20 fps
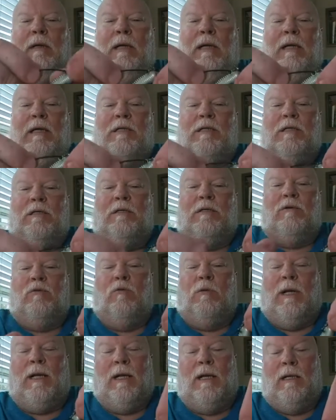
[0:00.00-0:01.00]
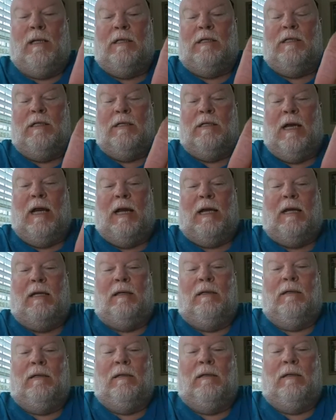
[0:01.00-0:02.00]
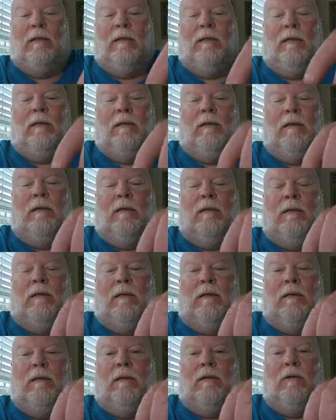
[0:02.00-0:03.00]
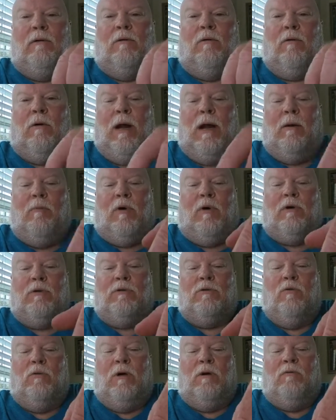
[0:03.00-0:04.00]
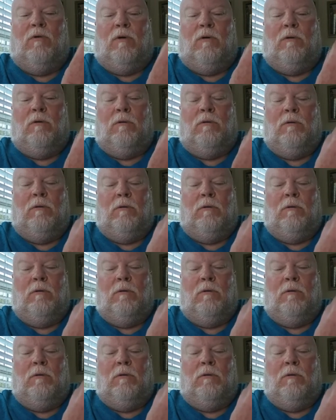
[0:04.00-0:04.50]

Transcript: And it's just swinging. It's just hanging. Grab our swivel.